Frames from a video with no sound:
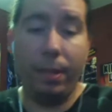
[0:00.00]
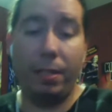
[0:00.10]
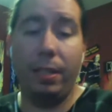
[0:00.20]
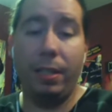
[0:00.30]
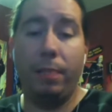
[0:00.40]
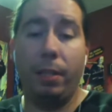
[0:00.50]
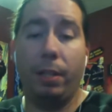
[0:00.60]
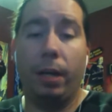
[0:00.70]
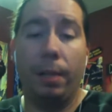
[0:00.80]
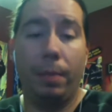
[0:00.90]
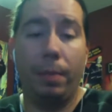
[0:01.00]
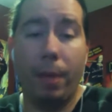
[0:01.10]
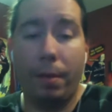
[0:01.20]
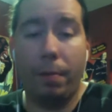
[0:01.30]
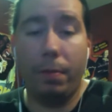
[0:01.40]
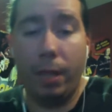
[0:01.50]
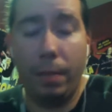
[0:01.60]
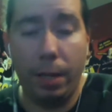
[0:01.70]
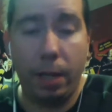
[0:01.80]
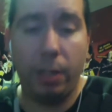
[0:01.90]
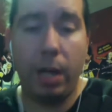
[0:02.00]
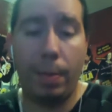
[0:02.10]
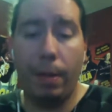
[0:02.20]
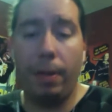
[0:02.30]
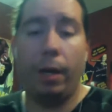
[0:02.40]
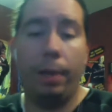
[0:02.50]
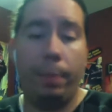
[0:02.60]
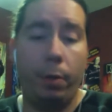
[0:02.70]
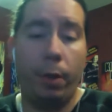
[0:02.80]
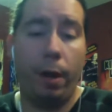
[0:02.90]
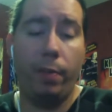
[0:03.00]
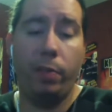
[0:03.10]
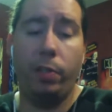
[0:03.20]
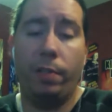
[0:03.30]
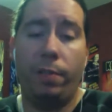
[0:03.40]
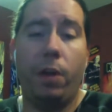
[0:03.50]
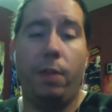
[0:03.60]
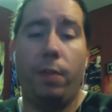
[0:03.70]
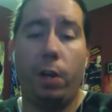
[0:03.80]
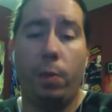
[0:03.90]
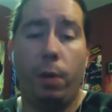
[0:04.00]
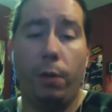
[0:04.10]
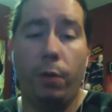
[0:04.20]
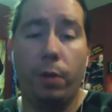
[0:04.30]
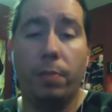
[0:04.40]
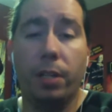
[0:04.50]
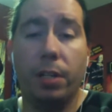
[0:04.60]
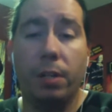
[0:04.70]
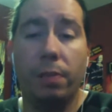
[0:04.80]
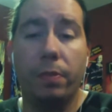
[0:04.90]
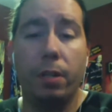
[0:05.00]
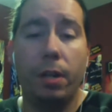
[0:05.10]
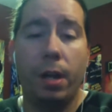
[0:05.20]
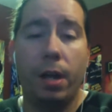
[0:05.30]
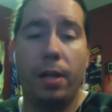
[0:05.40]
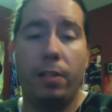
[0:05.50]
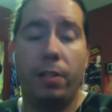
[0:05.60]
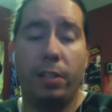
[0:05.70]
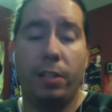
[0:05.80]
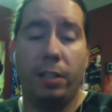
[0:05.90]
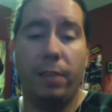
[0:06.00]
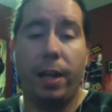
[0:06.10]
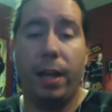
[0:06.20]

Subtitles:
seems like a lot. I mean, Chem.com and Mega Upload obviously did very, very well for themselves and had significant